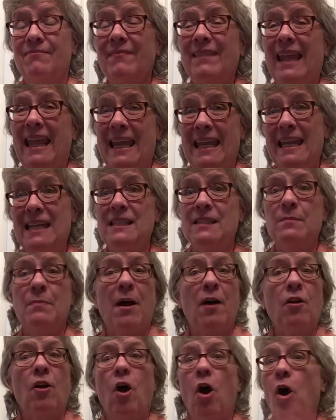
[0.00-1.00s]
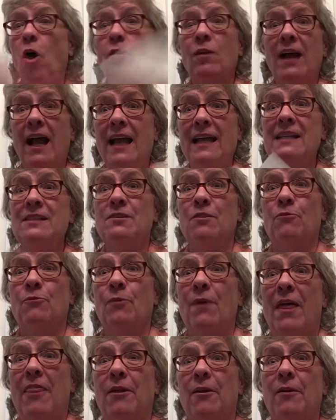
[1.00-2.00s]
and it's about all kinds of
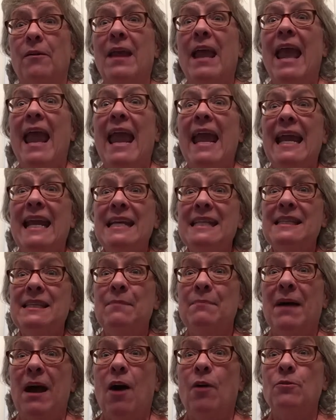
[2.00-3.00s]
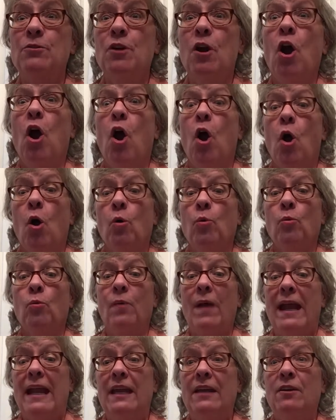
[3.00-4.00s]
weather. It's about
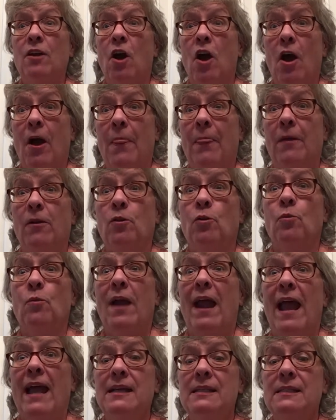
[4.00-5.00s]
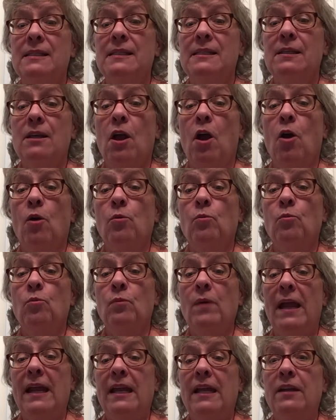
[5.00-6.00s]
rain on the grass,
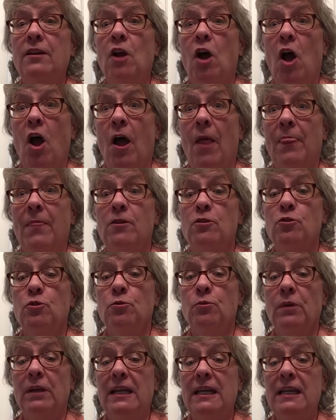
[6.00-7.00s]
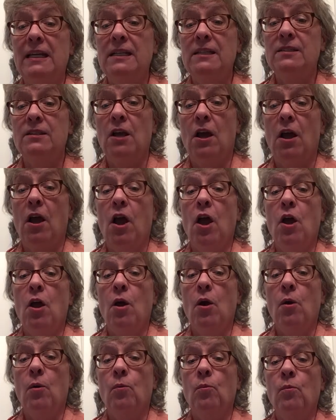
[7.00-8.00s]
rain on the trees,
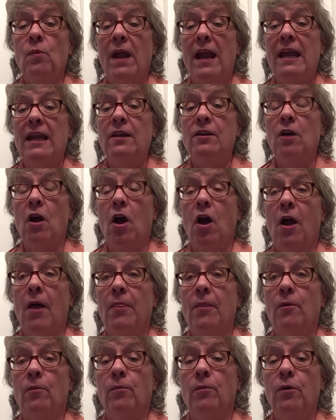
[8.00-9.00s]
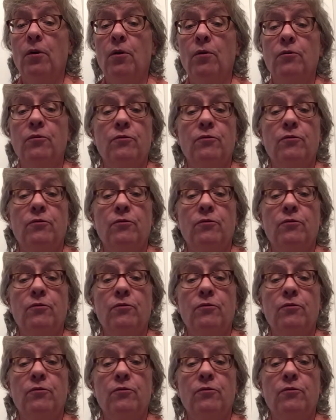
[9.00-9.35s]
rain on the roof,